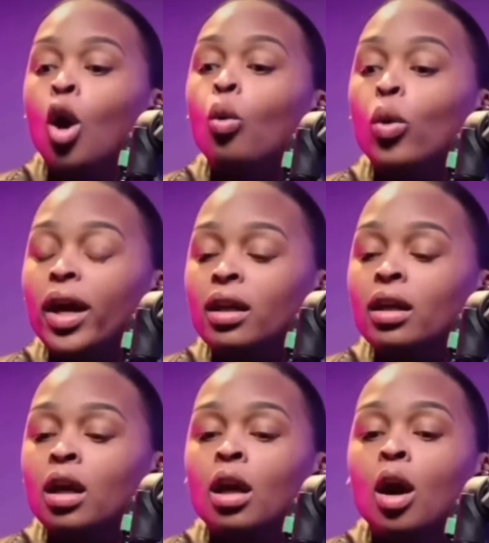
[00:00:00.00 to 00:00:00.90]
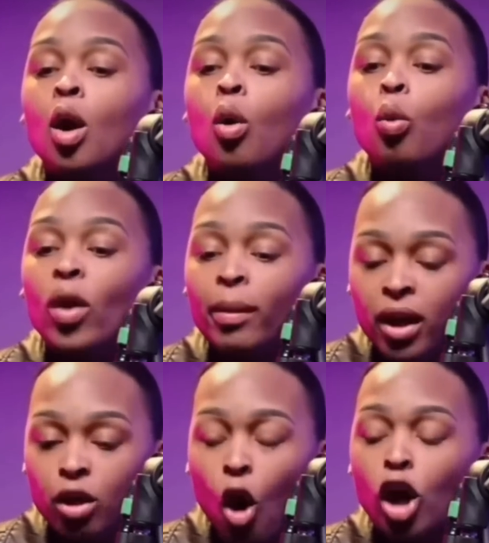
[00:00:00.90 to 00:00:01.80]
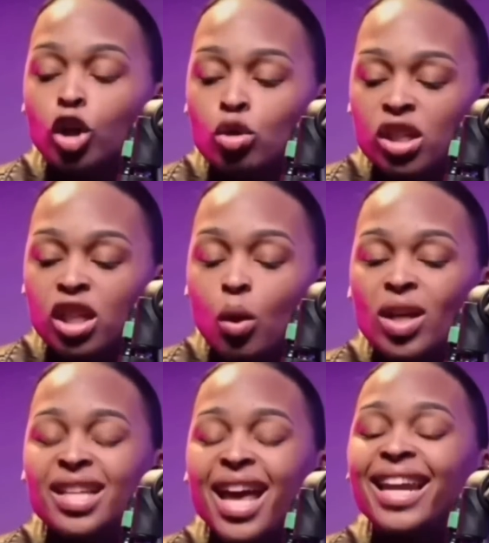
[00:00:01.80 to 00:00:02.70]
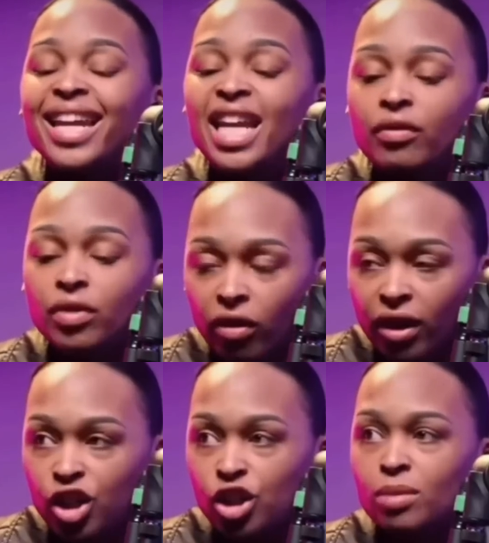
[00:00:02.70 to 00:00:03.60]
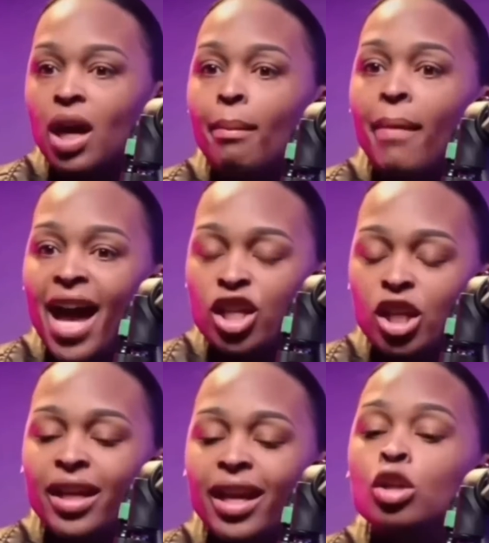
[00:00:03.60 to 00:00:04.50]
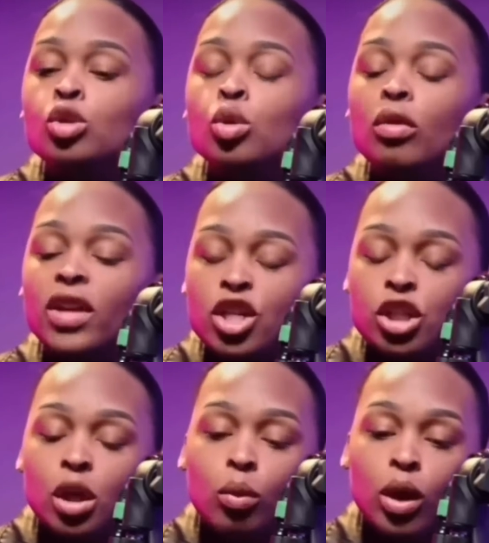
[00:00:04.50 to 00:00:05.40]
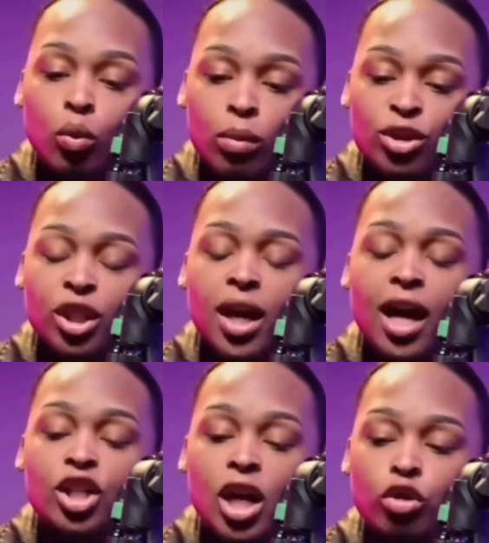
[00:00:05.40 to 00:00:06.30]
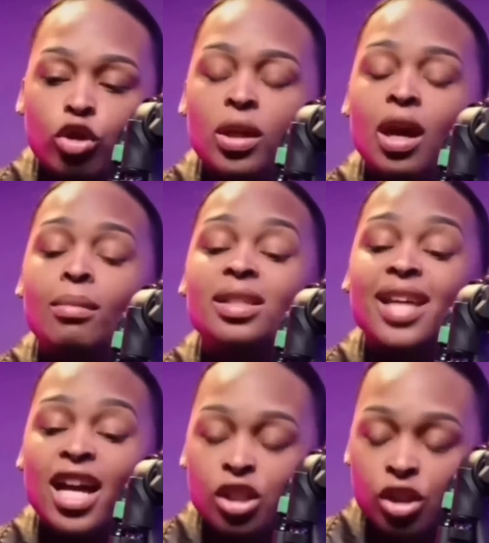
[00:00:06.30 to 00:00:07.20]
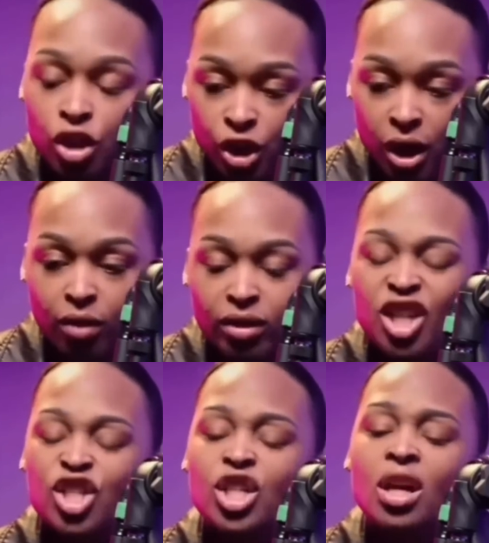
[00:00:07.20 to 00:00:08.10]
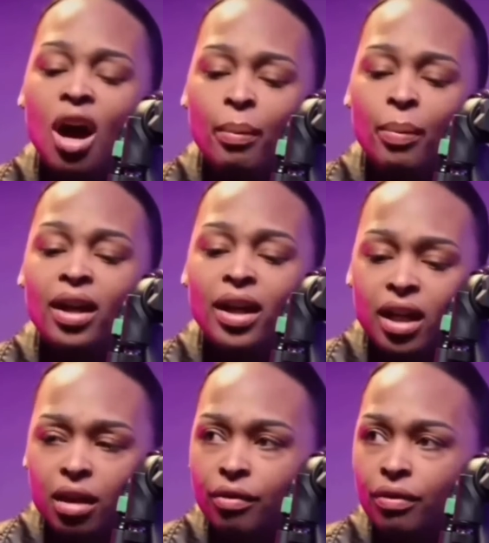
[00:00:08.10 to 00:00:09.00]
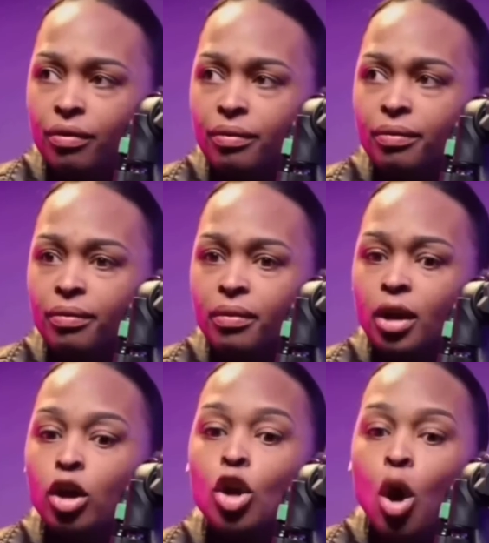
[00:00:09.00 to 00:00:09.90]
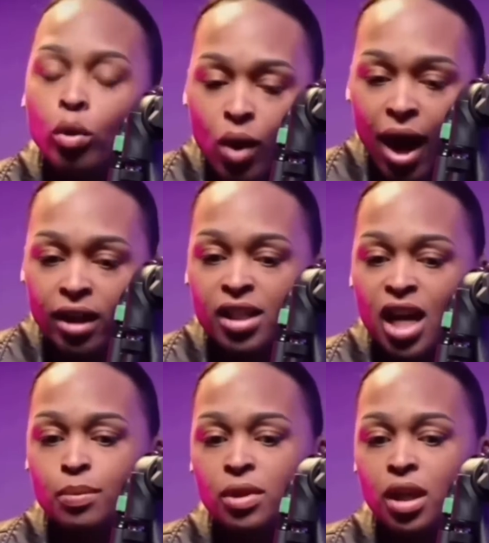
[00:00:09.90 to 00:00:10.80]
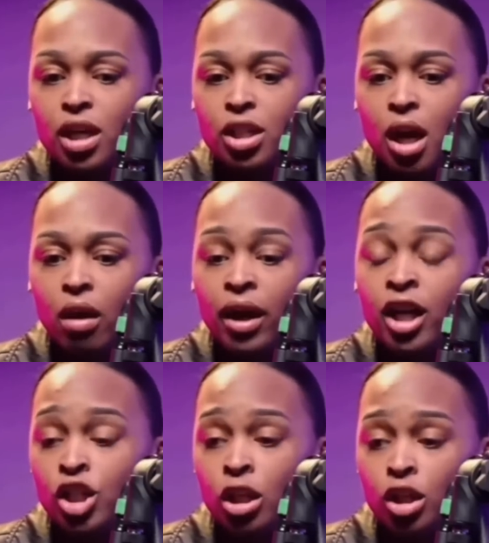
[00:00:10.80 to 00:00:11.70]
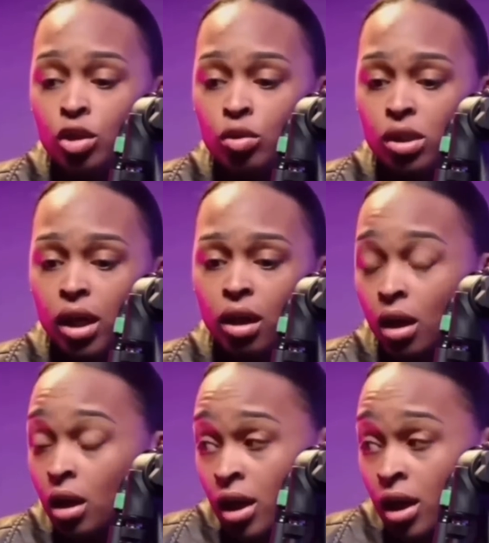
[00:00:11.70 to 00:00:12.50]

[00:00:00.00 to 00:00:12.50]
When women are usually the ones that leave the relationship. Imagine getting into a relationship with a woman. She got a child. You become attached to the child. Then she up and leave, knowing you got an attachment to that child. And then she look at you and say, you